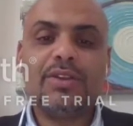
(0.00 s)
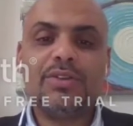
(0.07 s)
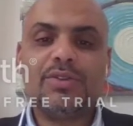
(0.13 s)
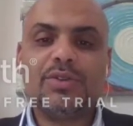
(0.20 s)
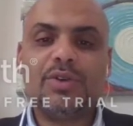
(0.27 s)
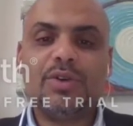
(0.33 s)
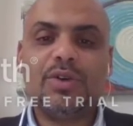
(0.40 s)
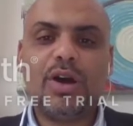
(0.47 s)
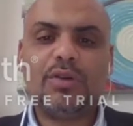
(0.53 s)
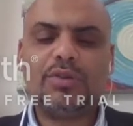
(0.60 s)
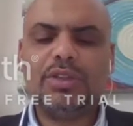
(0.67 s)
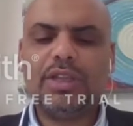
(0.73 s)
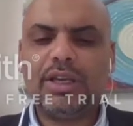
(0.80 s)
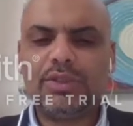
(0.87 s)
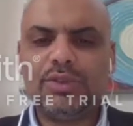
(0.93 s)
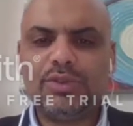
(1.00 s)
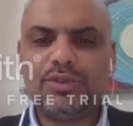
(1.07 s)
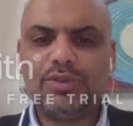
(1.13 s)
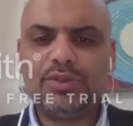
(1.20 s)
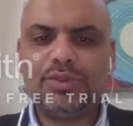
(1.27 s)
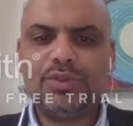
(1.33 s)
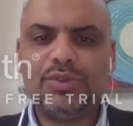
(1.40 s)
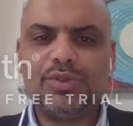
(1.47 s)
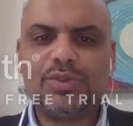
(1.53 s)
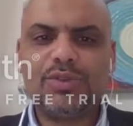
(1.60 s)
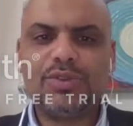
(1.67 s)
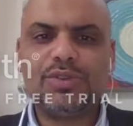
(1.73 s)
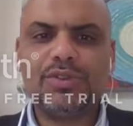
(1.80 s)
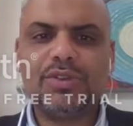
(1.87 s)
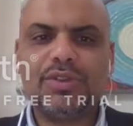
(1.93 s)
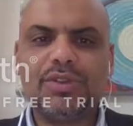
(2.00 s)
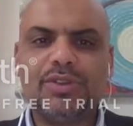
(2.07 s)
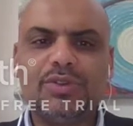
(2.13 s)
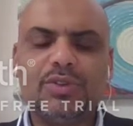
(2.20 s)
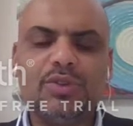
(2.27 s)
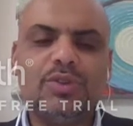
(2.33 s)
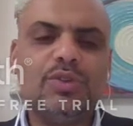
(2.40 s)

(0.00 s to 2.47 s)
So, I would like to introduce to